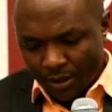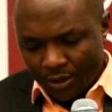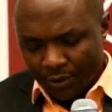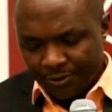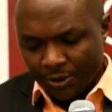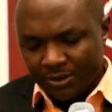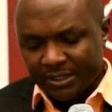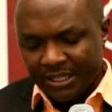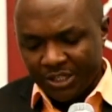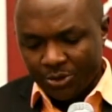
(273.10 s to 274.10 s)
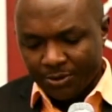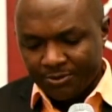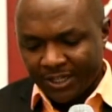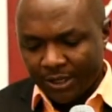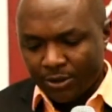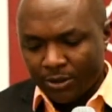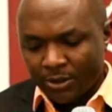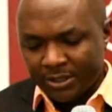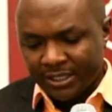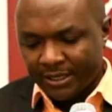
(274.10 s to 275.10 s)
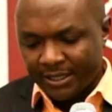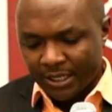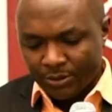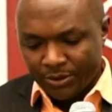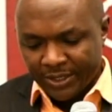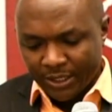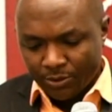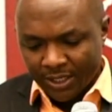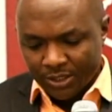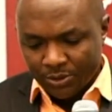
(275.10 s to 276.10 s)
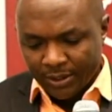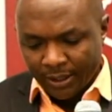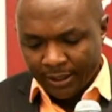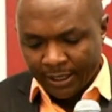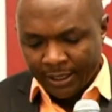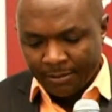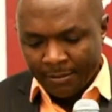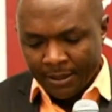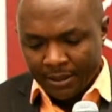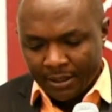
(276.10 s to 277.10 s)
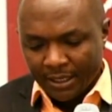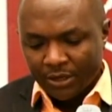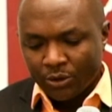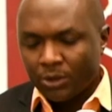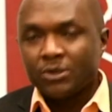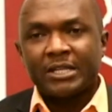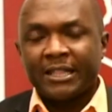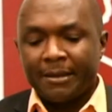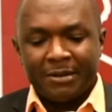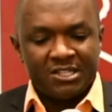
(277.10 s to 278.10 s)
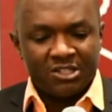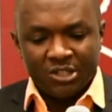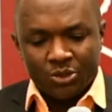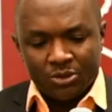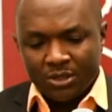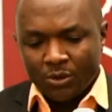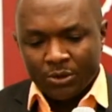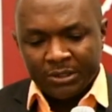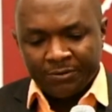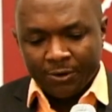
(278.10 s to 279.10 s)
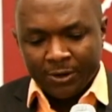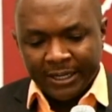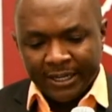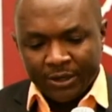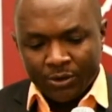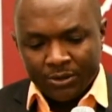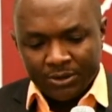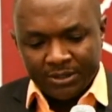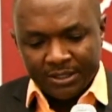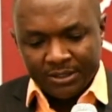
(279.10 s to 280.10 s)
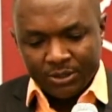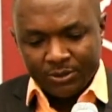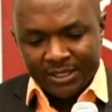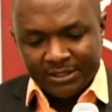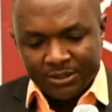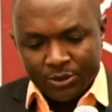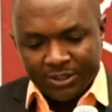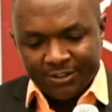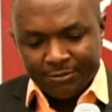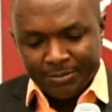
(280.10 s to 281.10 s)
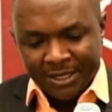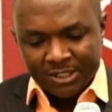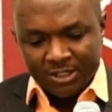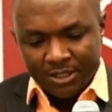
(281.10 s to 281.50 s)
Of course, the issue of jargon glossary, that one we can work together, and all those other emerging issues, including FLOCA and all those things. Those ones don't give you much